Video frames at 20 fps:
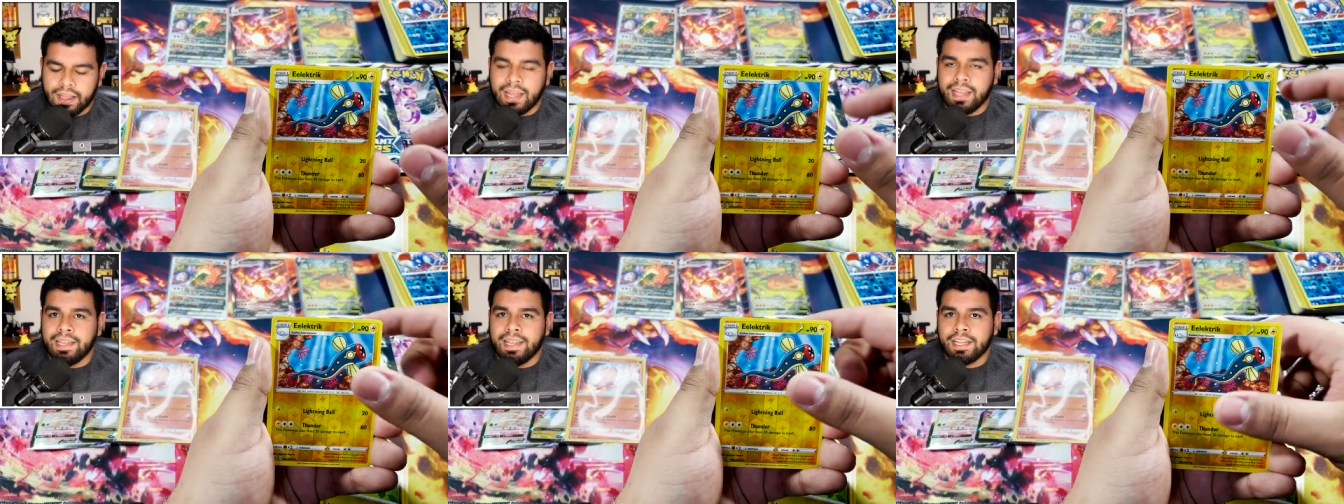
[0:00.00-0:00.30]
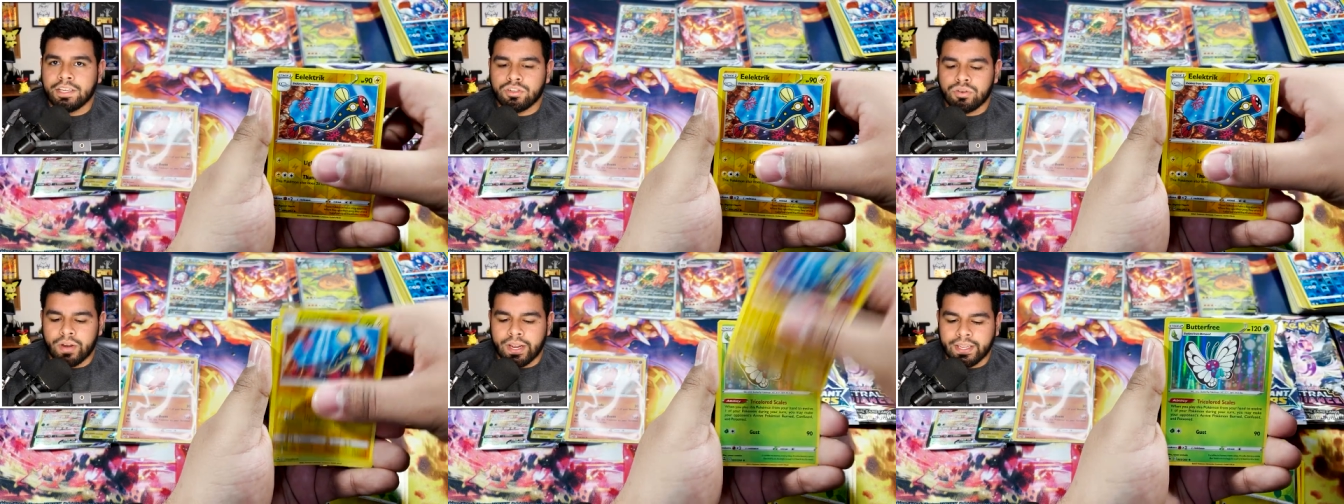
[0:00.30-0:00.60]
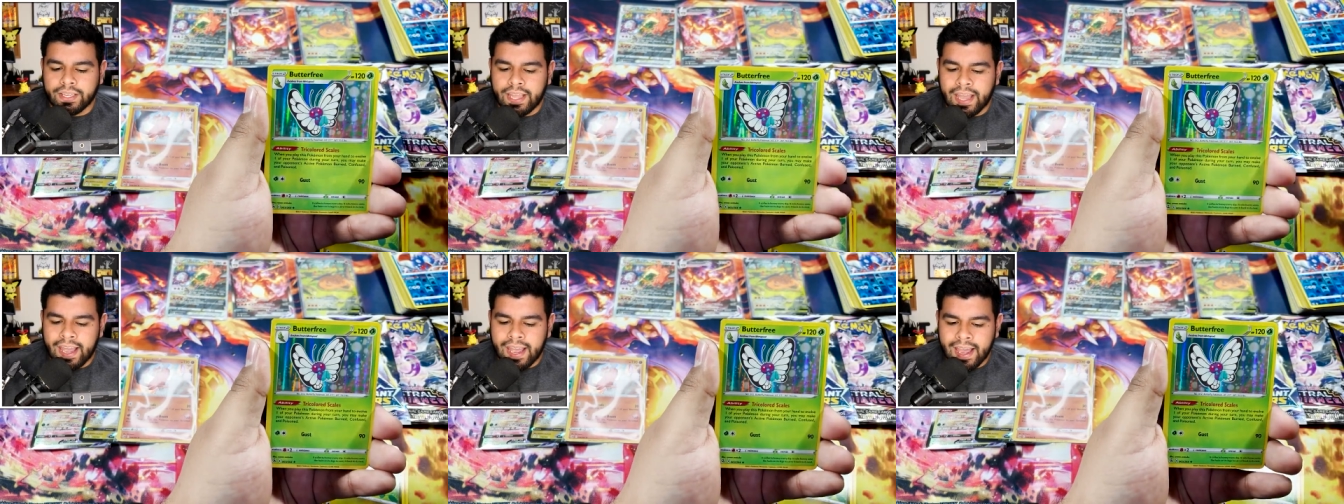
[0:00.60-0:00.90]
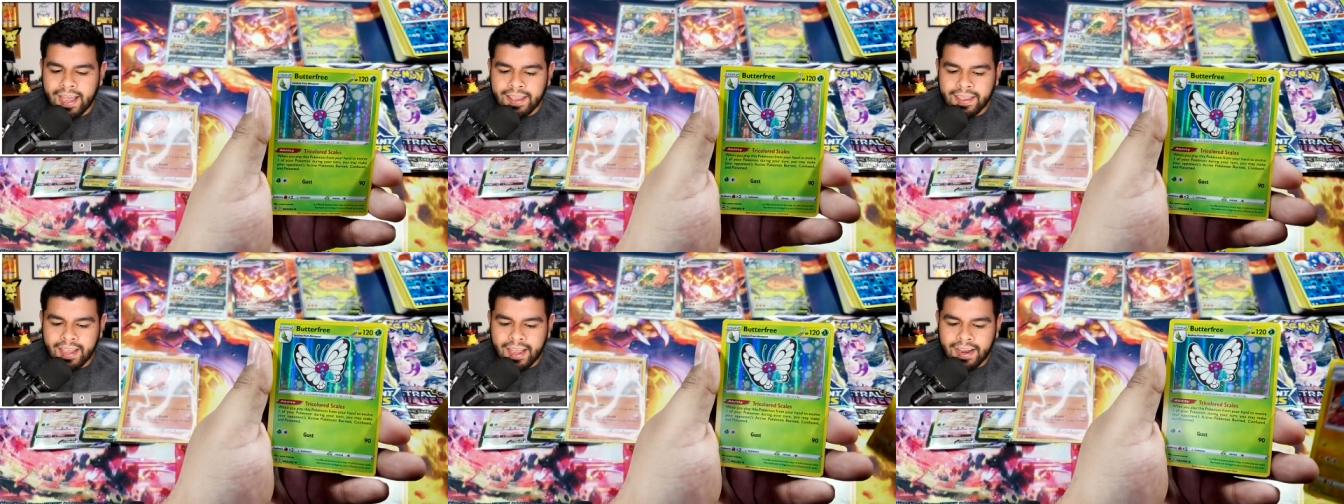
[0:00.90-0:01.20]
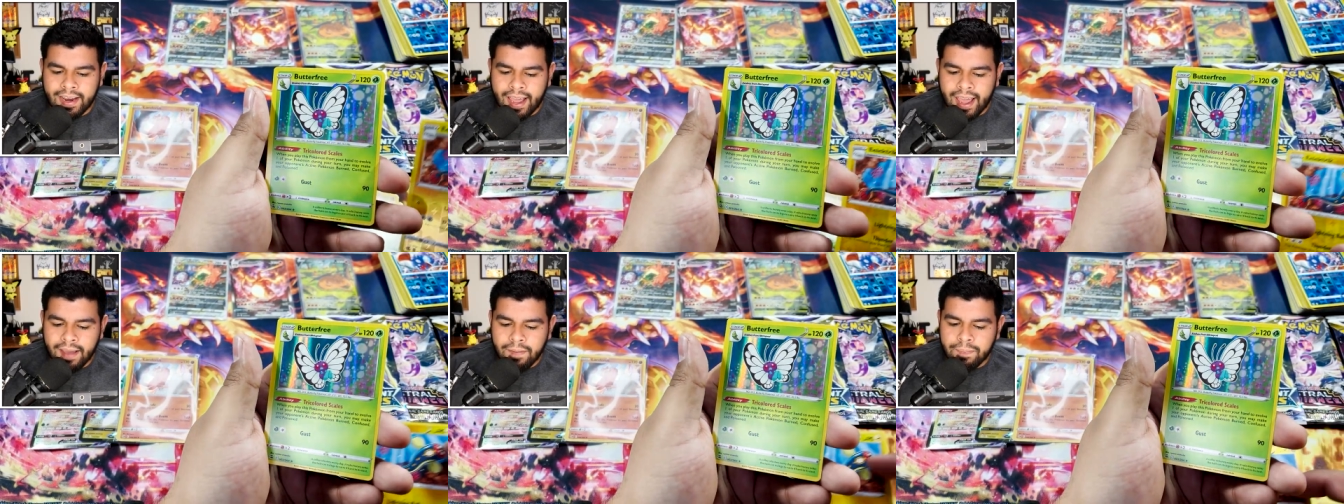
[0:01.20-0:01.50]
Electrike, and
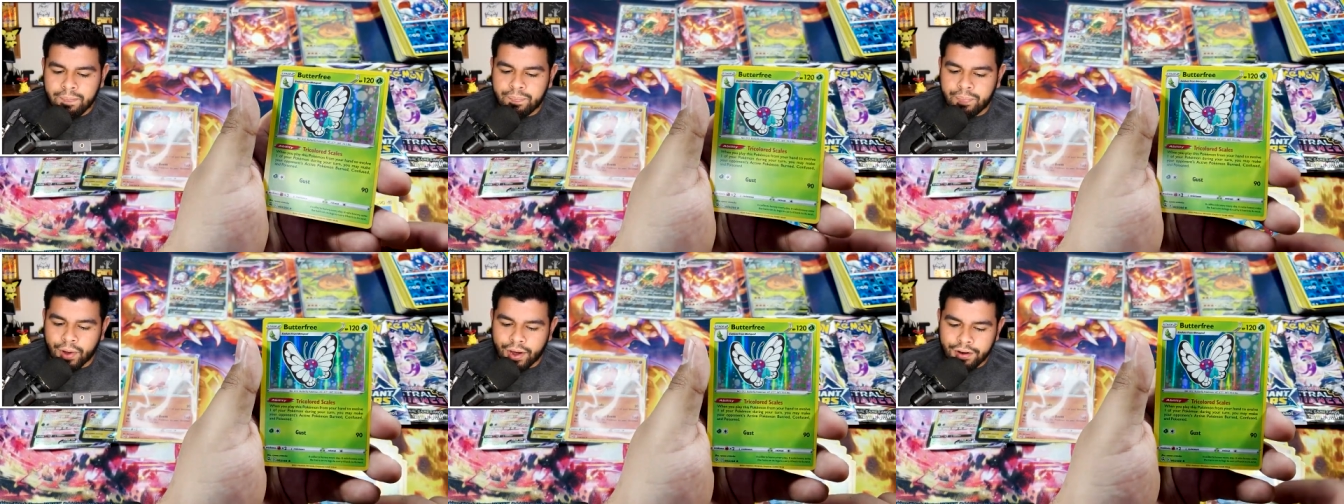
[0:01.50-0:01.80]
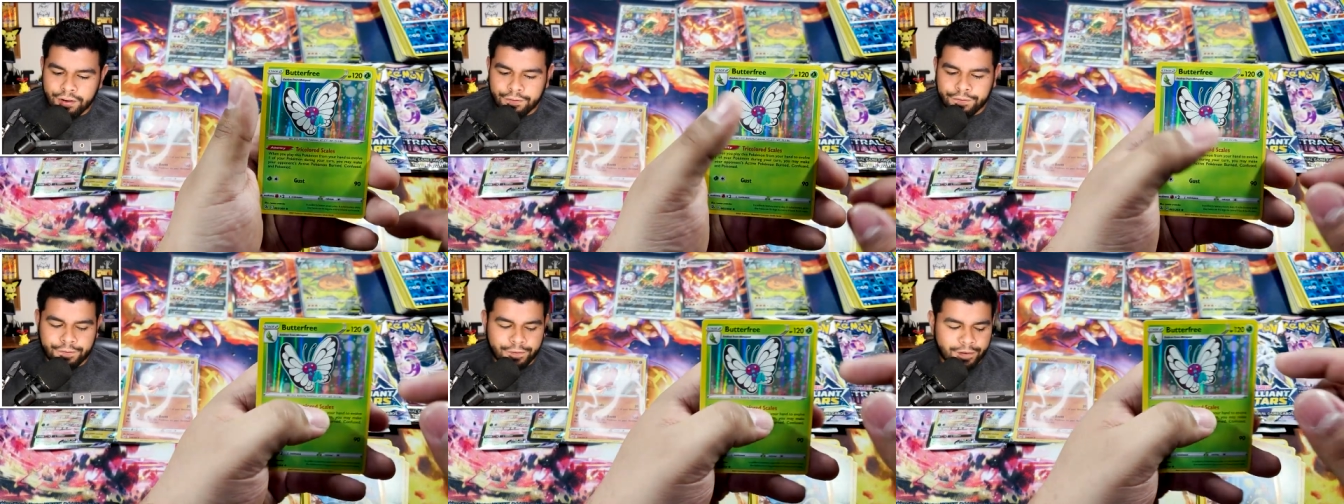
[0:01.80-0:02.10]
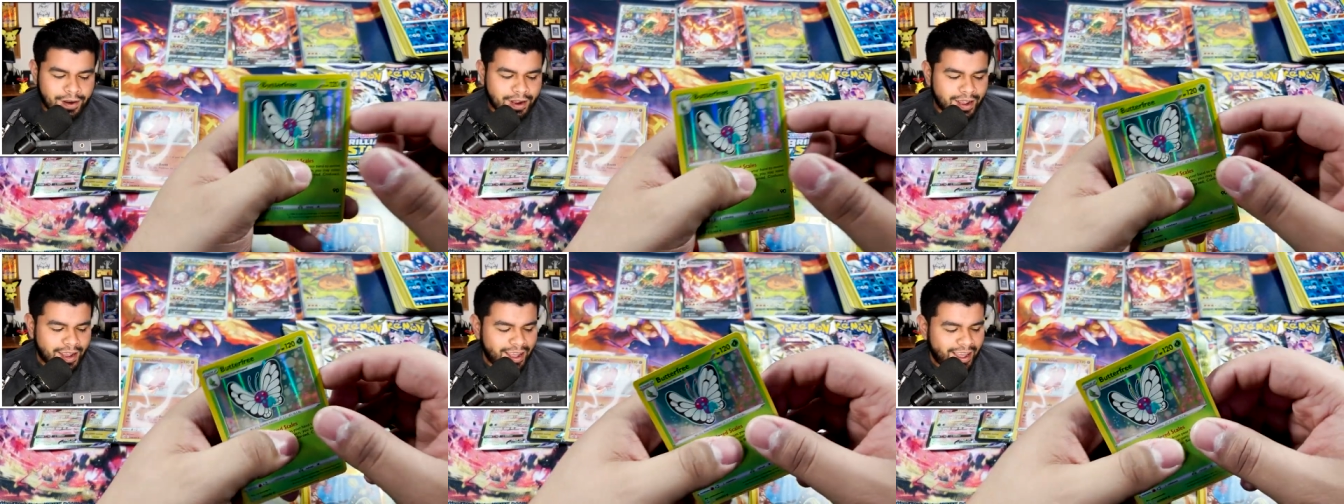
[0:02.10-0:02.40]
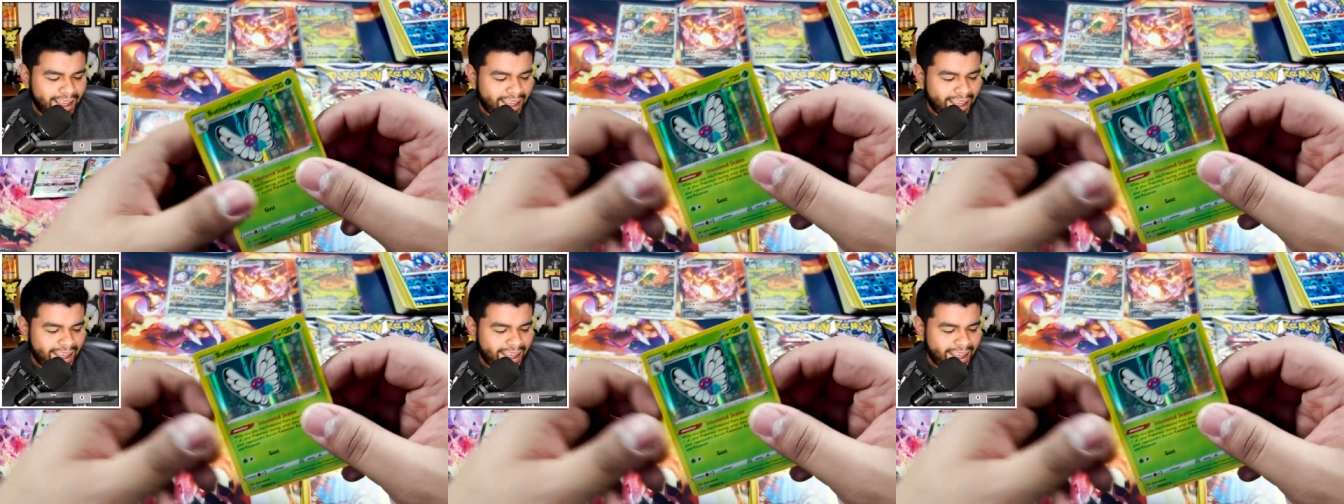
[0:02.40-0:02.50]
then a Butterfree.